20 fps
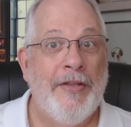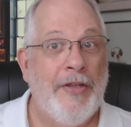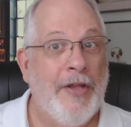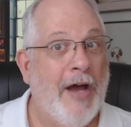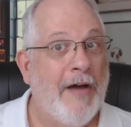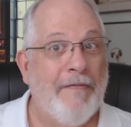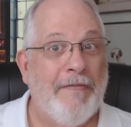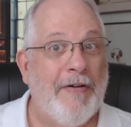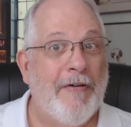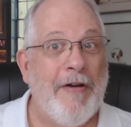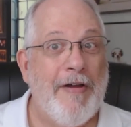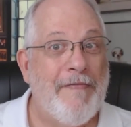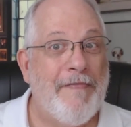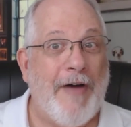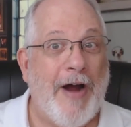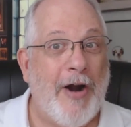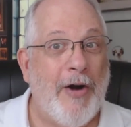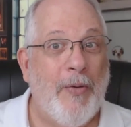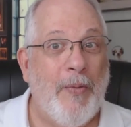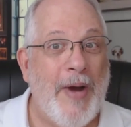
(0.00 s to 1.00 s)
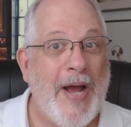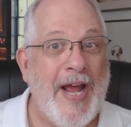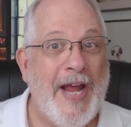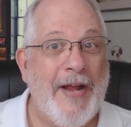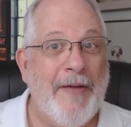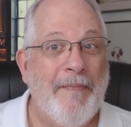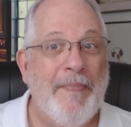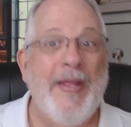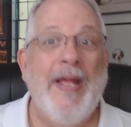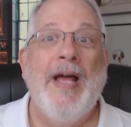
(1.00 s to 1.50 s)
not very far
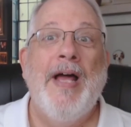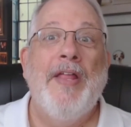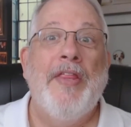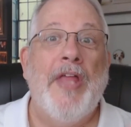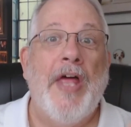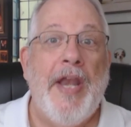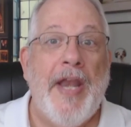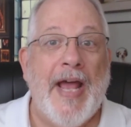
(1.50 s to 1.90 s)
away. The